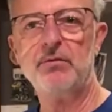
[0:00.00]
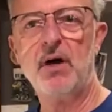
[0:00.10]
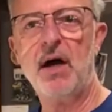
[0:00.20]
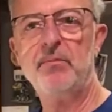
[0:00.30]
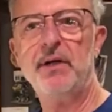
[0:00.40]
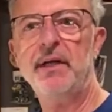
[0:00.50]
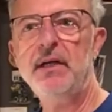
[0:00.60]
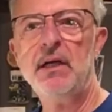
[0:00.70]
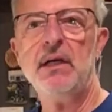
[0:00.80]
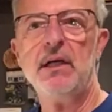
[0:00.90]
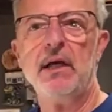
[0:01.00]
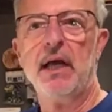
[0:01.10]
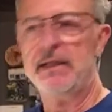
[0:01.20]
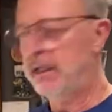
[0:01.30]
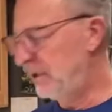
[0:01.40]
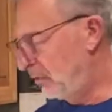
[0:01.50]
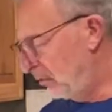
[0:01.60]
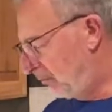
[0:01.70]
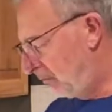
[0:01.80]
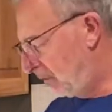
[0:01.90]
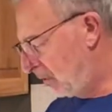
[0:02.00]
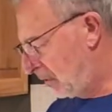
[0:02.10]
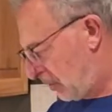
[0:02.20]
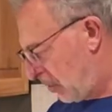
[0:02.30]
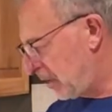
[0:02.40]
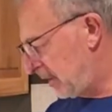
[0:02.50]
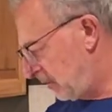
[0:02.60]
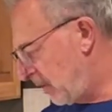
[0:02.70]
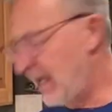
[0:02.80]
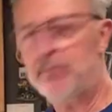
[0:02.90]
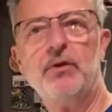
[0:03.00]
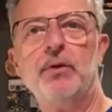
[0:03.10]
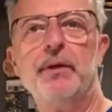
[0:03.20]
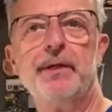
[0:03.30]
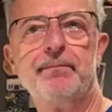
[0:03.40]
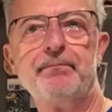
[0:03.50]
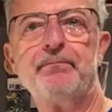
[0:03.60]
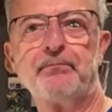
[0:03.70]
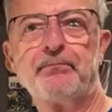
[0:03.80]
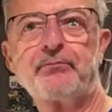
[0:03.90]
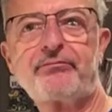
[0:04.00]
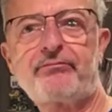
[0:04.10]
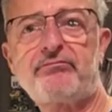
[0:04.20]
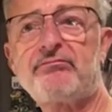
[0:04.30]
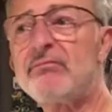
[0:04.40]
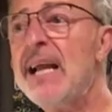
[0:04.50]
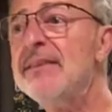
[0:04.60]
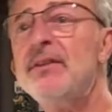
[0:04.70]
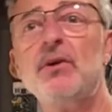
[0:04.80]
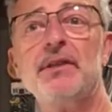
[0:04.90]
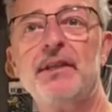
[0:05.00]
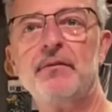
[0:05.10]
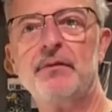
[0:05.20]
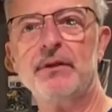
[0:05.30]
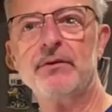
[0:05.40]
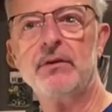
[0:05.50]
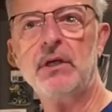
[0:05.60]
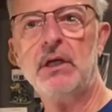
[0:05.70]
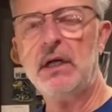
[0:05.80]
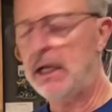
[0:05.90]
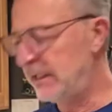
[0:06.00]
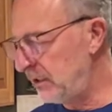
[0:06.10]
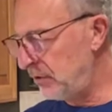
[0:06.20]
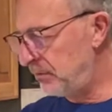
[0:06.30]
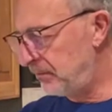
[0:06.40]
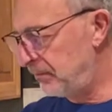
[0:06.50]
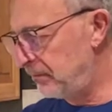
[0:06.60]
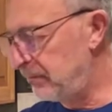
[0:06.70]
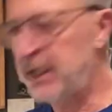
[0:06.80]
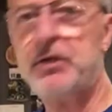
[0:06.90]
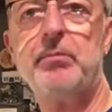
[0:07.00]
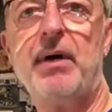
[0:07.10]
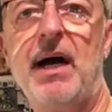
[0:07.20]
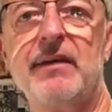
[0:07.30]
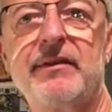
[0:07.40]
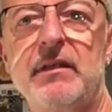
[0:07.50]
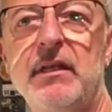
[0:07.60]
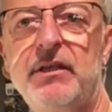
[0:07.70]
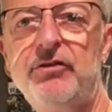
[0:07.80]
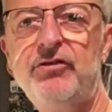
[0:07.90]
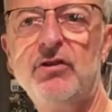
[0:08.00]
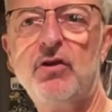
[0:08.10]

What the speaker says: rabe in, and then you cook it the way I'm doing it. That's the only difference. And then you make your pasta. This should